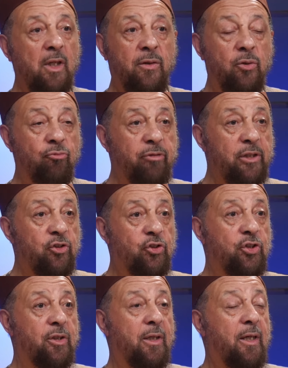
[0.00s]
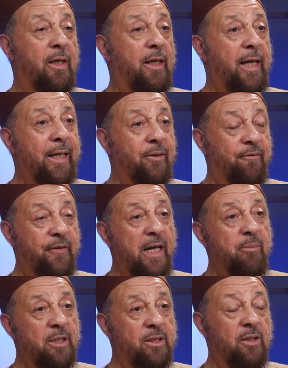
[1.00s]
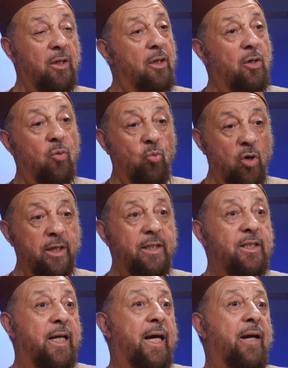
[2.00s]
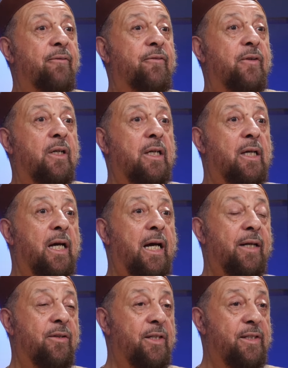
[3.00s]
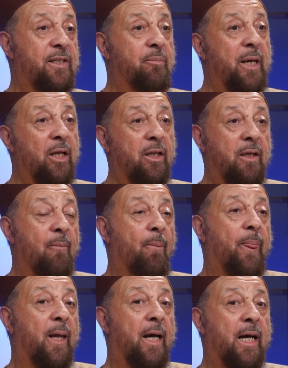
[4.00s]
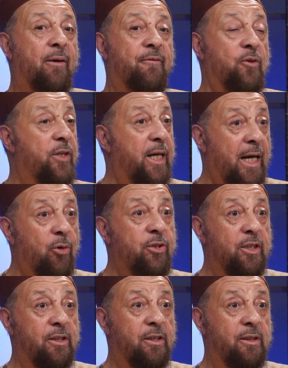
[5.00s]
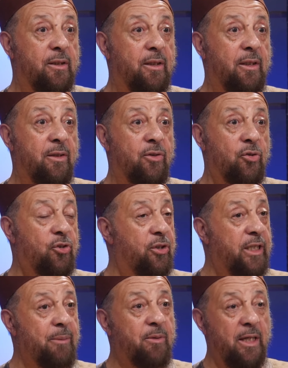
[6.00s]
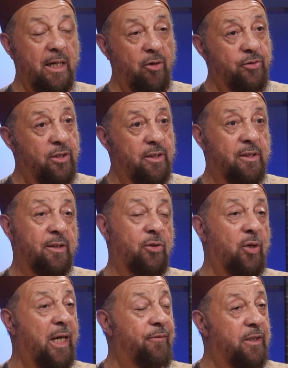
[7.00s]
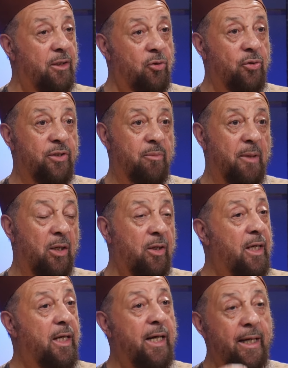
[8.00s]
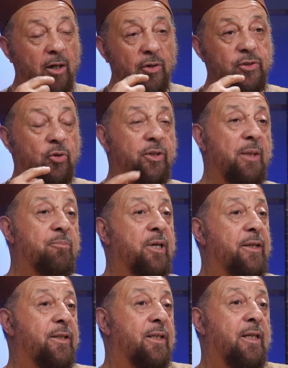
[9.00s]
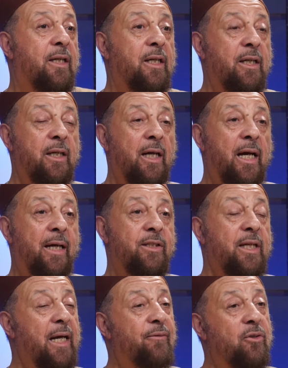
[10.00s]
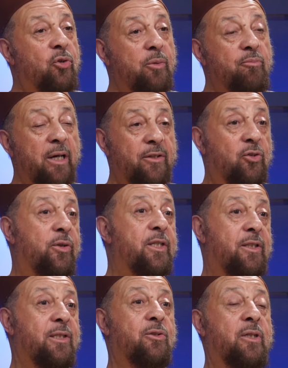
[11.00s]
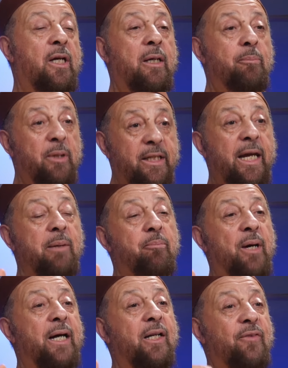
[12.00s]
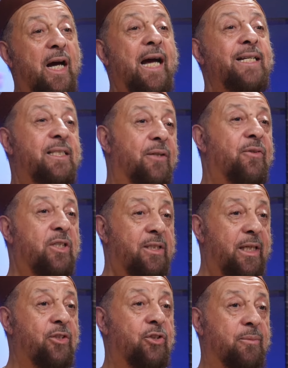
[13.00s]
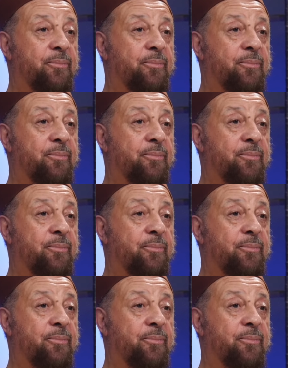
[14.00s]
The rich and the famous wanted to have this smell for their houses, to keep their houses, you know, having a good smell, and also their breath to have a good breath. So this is became part of high civilization.